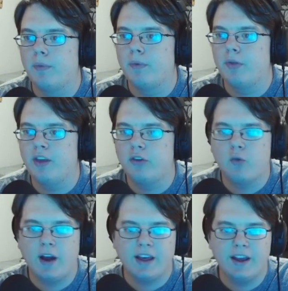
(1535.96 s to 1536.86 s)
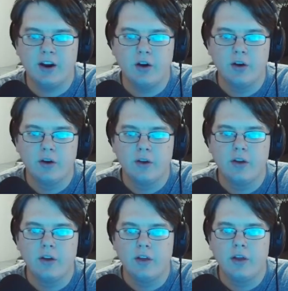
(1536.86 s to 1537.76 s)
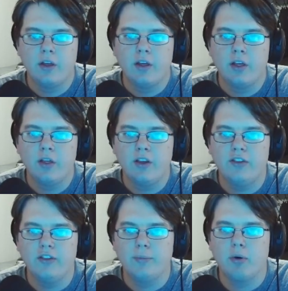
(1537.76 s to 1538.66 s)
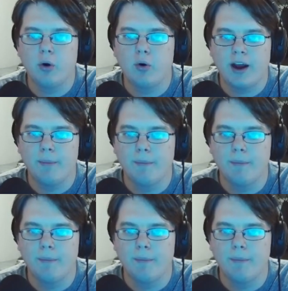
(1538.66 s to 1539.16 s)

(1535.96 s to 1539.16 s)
This right here, this is a program.